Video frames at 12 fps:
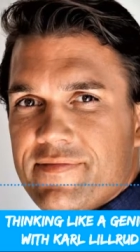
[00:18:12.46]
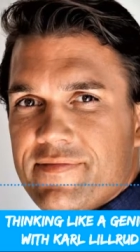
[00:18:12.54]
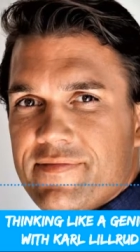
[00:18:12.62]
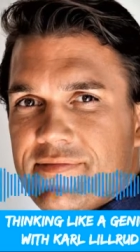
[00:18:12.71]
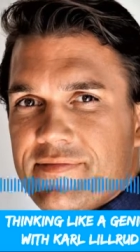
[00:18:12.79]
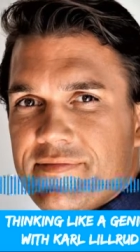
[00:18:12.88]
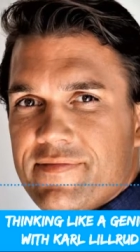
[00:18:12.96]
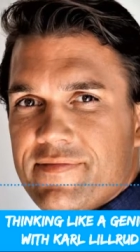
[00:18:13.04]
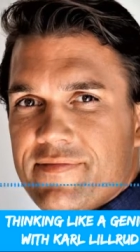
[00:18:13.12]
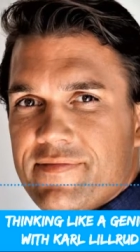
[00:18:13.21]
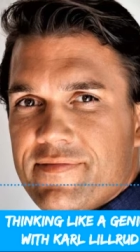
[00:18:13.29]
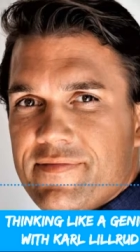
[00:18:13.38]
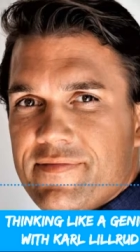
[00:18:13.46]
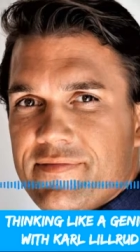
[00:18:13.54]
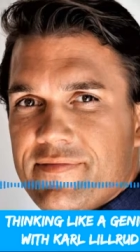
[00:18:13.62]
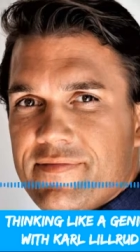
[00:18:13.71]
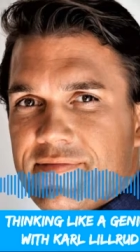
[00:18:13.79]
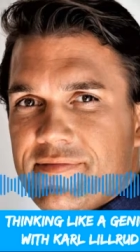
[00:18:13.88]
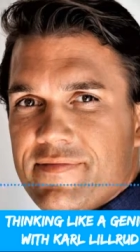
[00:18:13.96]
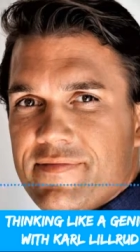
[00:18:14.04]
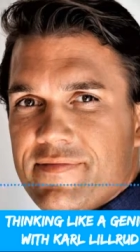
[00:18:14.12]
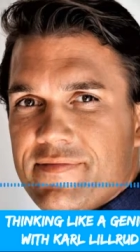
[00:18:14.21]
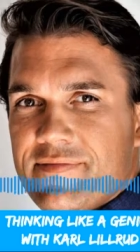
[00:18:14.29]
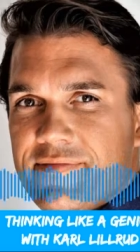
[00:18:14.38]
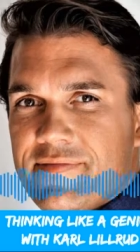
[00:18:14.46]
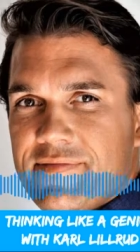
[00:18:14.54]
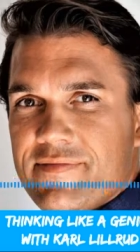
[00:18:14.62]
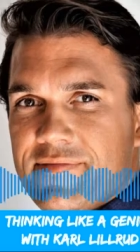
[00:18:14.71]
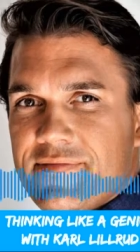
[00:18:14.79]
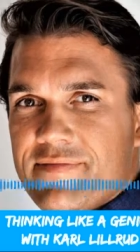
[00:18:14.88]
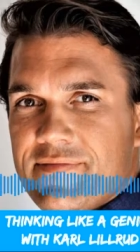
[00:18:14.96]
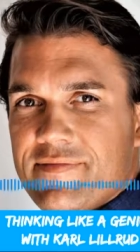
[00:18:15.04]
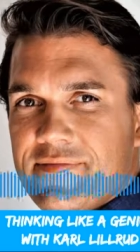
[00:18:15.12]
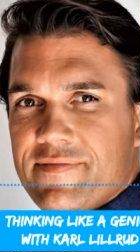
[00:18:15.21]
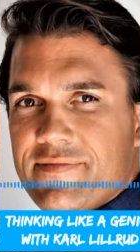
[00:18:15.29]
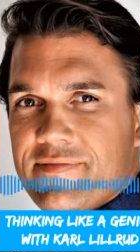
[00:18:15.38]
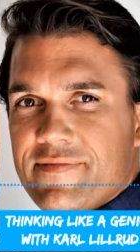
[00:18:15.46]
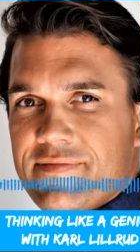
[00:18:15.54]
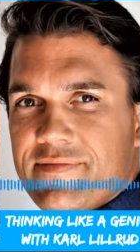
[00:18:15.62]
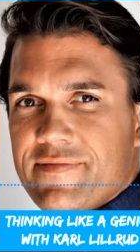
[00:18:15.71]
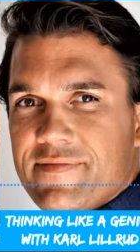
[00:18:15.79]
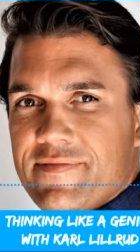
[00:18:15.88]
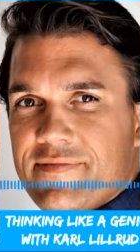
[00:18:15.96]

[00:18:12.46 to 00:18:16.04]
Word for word: Uh, you could say knowledge bases or people.